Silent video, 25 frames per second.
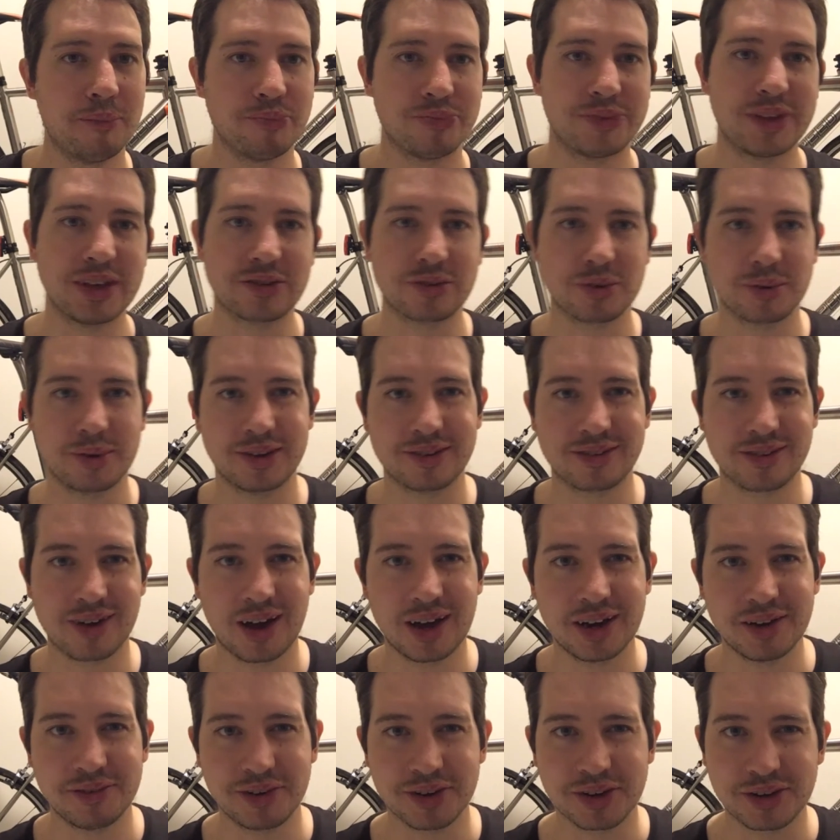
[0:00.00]
This one is
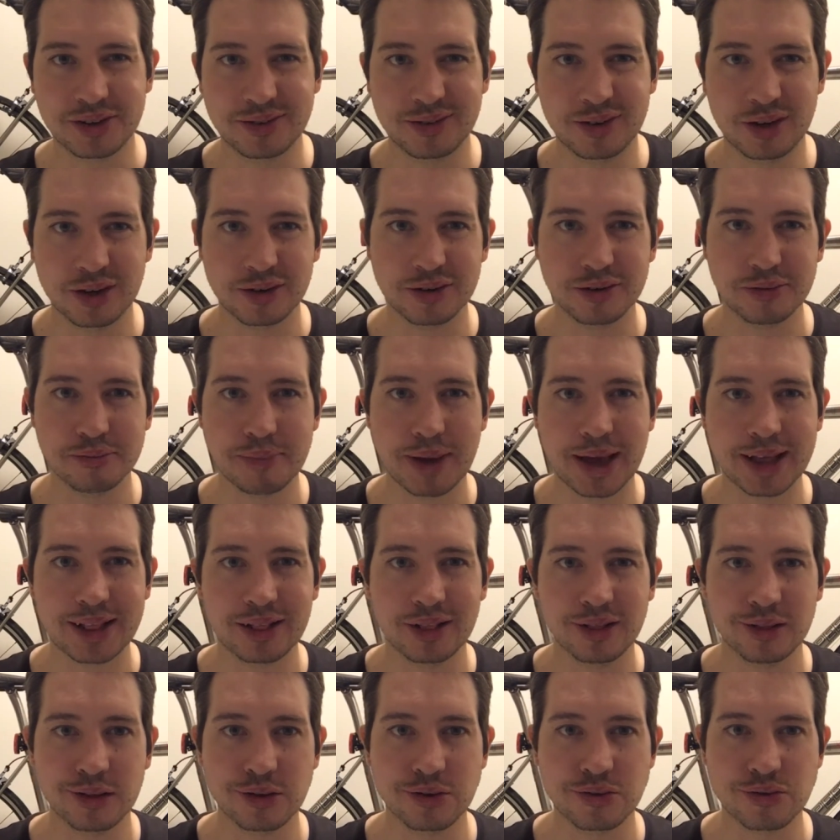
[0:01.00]
kind of a gunmetal